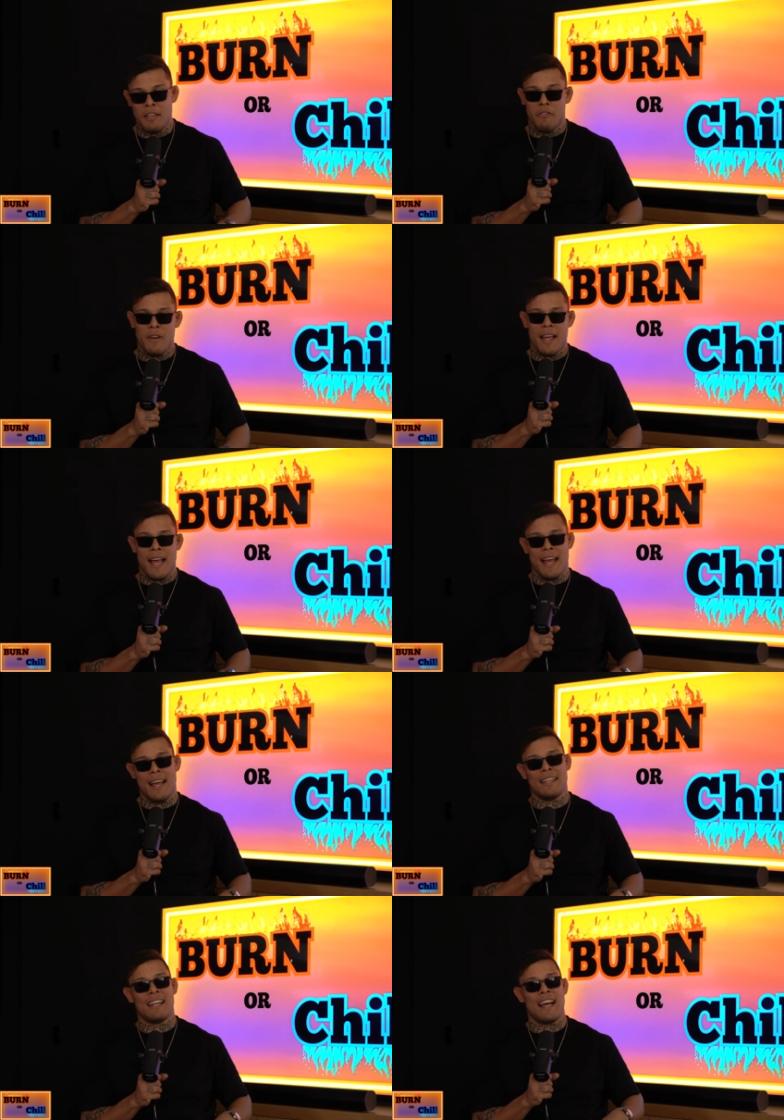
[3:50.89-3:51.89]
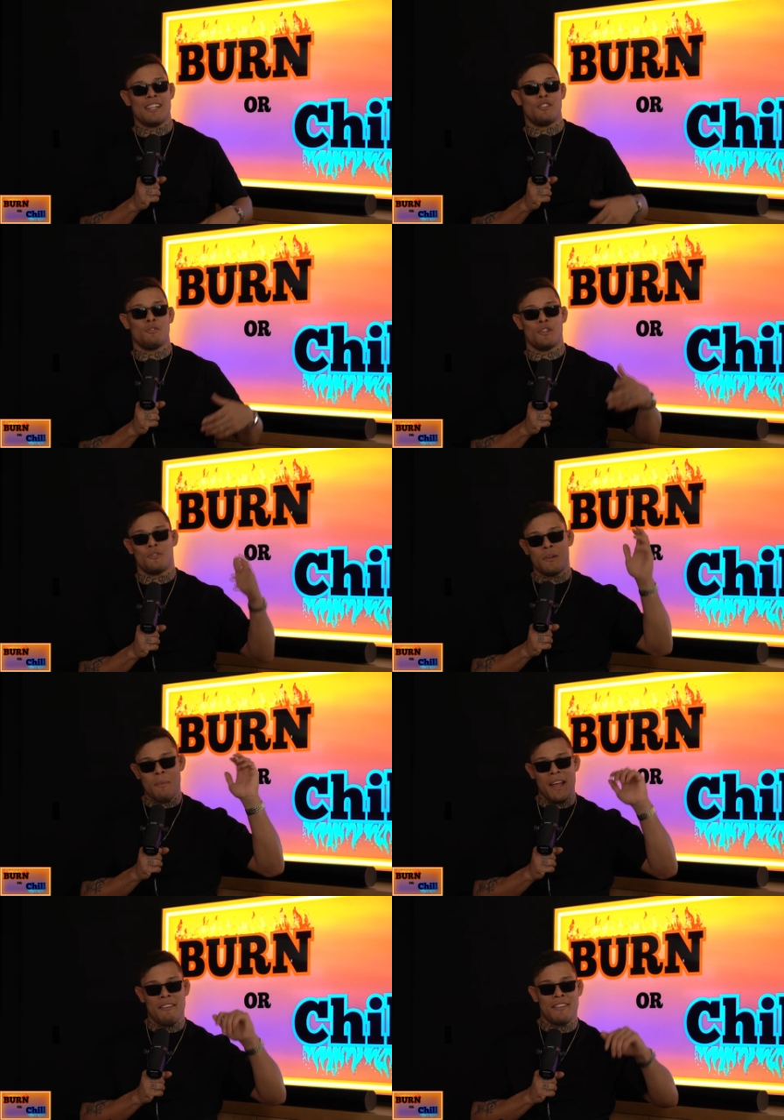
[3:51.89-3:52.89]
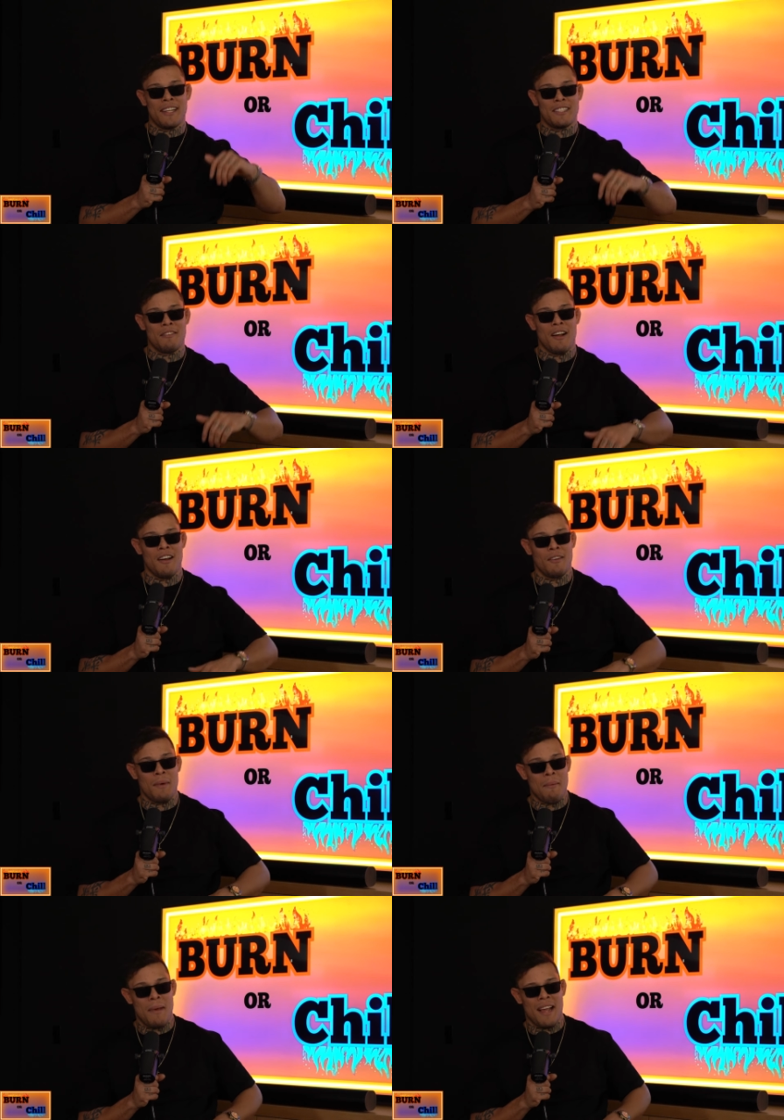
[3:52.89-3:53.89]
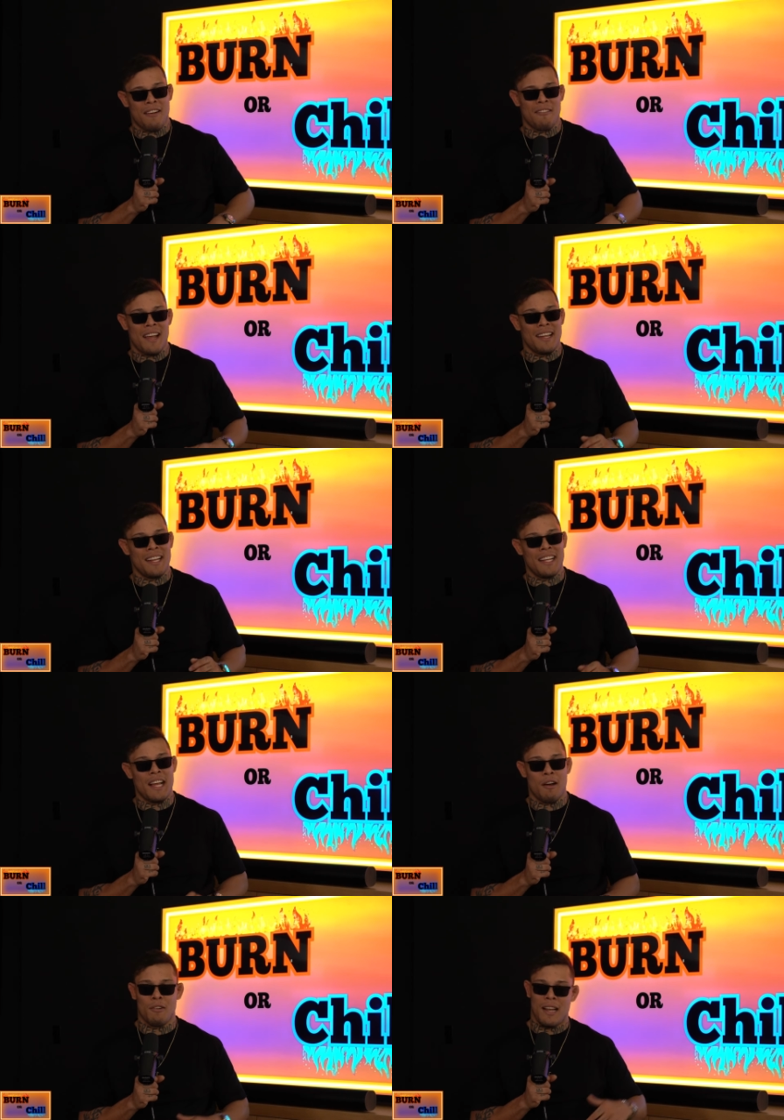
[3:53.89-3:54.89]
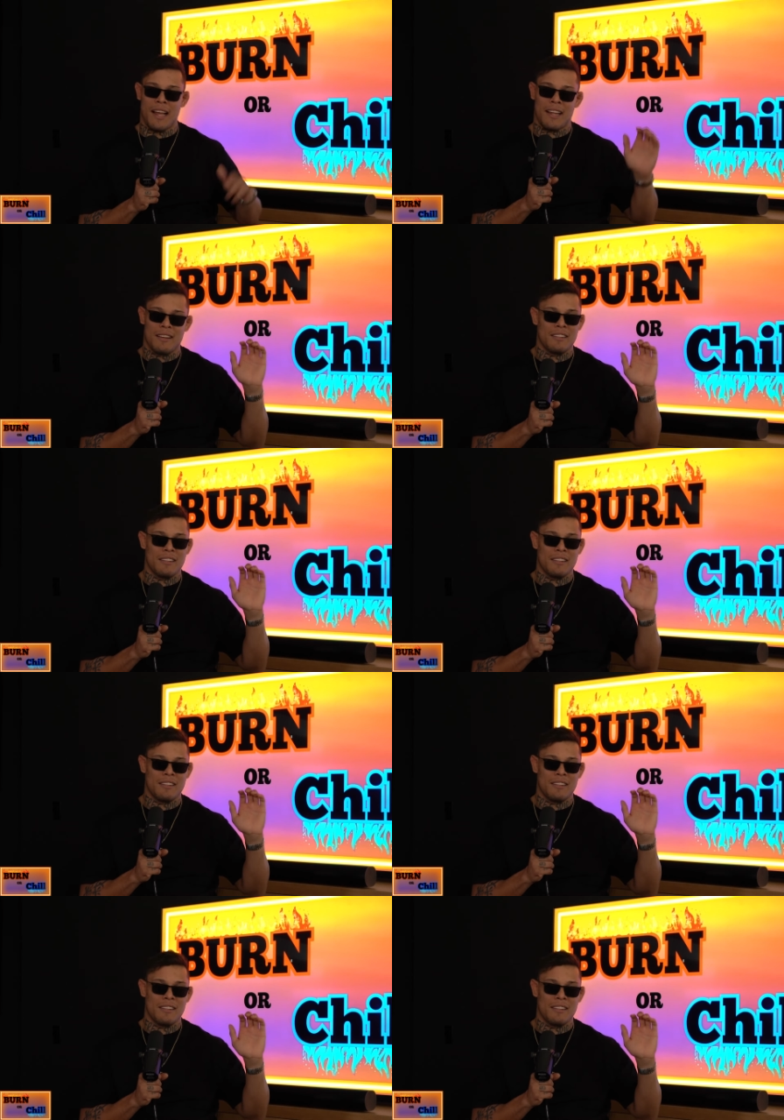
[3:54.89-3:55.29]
If I had like two or three main events around my back already, I would like